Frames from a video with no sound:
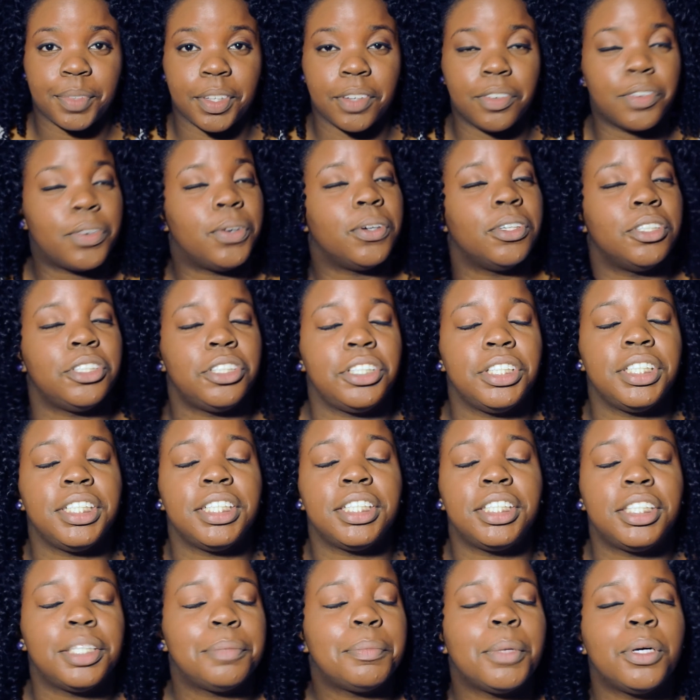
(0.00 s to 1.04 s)
of course, she
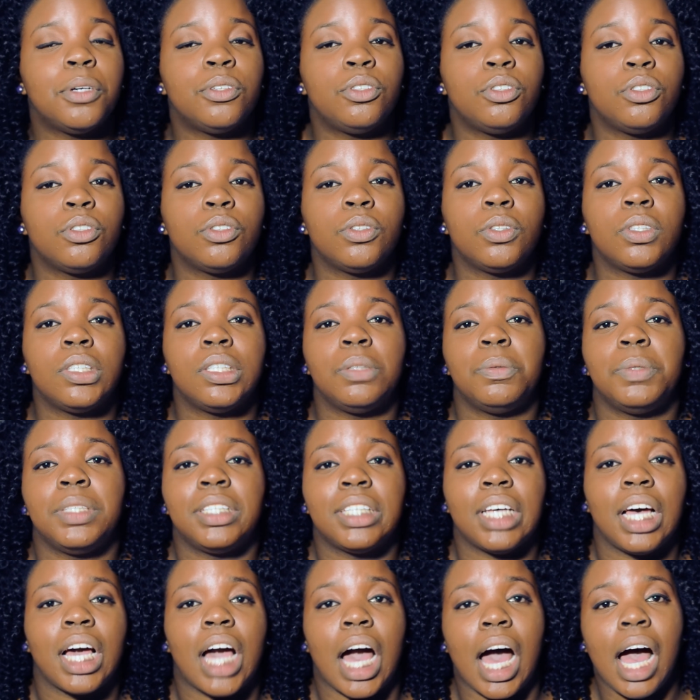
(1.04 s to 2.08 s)
gets emotional and
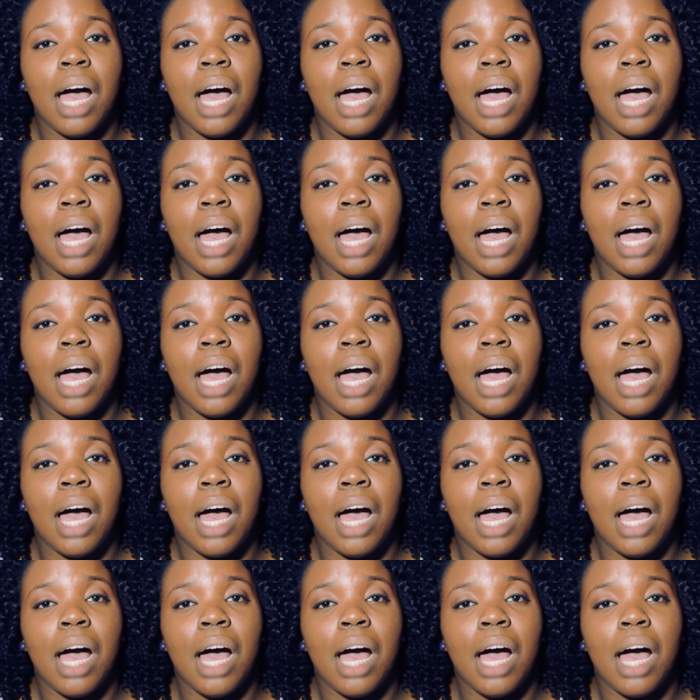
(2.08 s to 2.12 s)
was like,